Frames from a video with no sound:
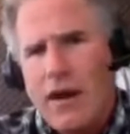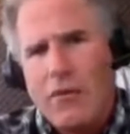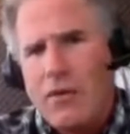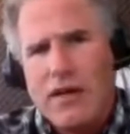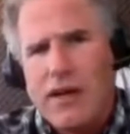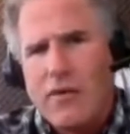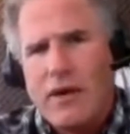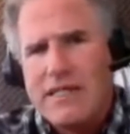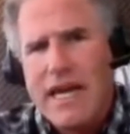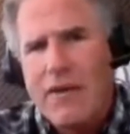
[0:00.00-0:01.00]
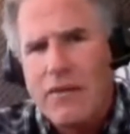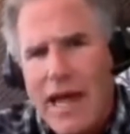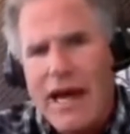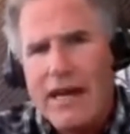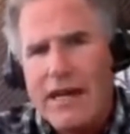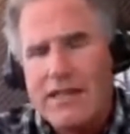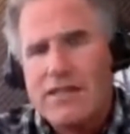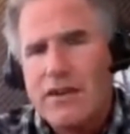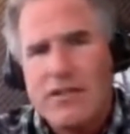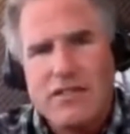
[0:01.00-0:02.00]
wouldn't otherwise have without it.
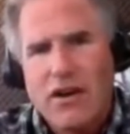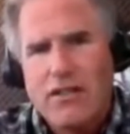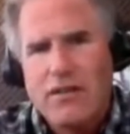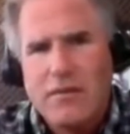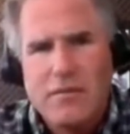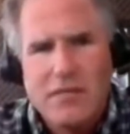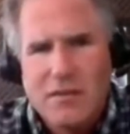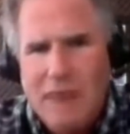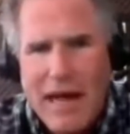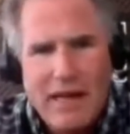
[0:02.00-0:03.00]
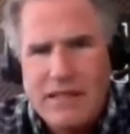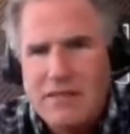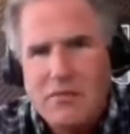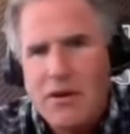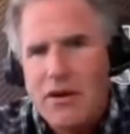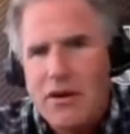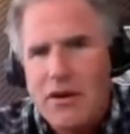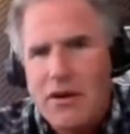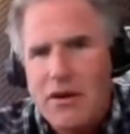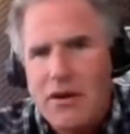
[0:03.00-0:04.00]
So it's hard to, to balance on
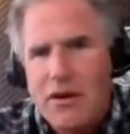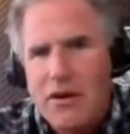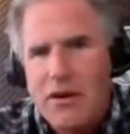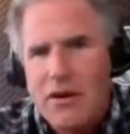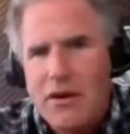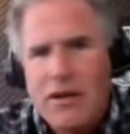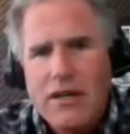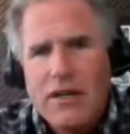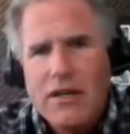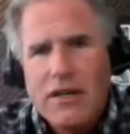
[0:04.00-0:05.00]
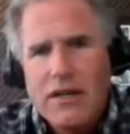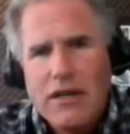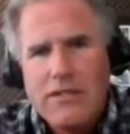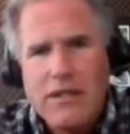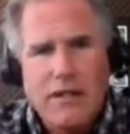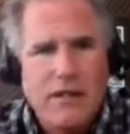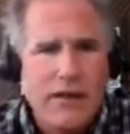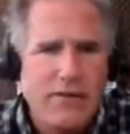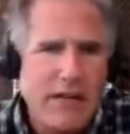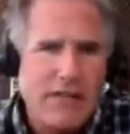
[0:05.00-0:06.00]
whole whether it was a, uh,
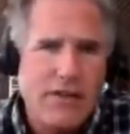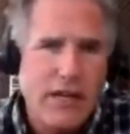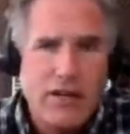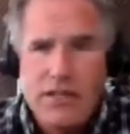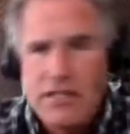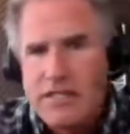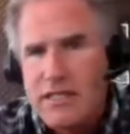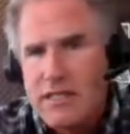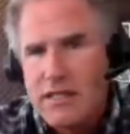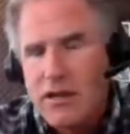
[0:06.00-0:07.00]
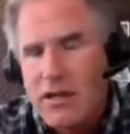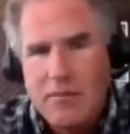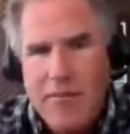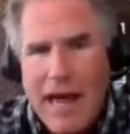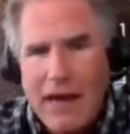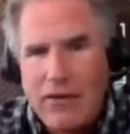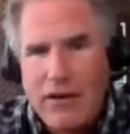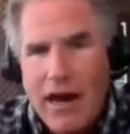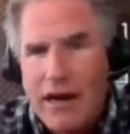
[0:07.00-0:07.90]
effectively a good decision looking back or not.